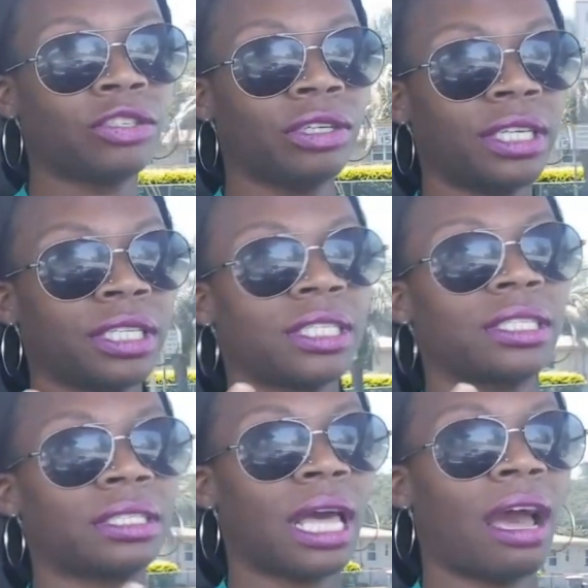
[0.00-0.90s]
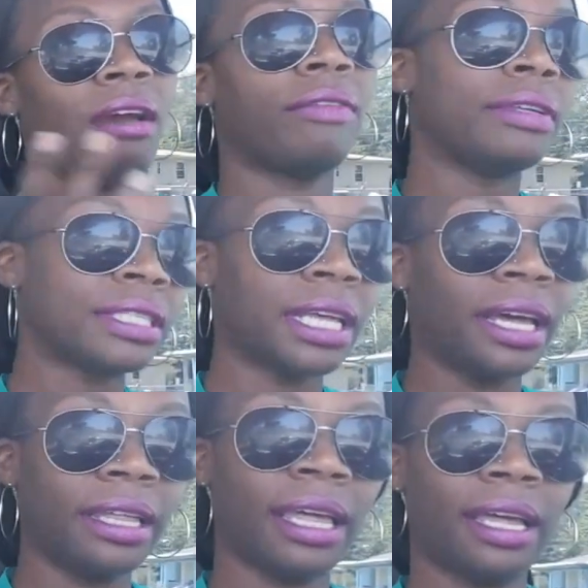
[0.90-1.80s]
Trip. However you
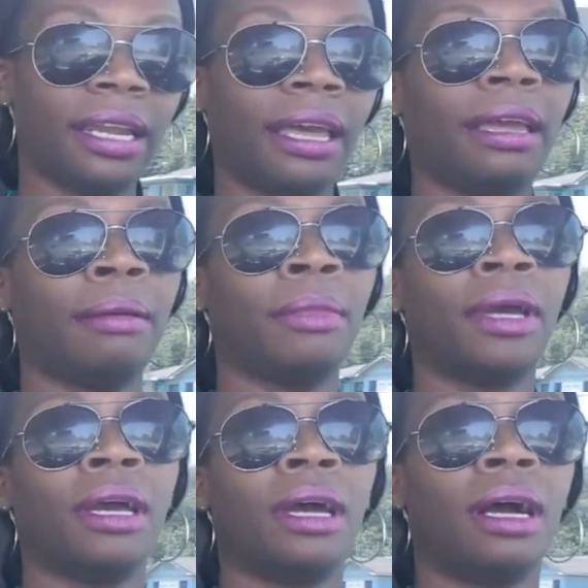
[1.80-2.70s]
say that name.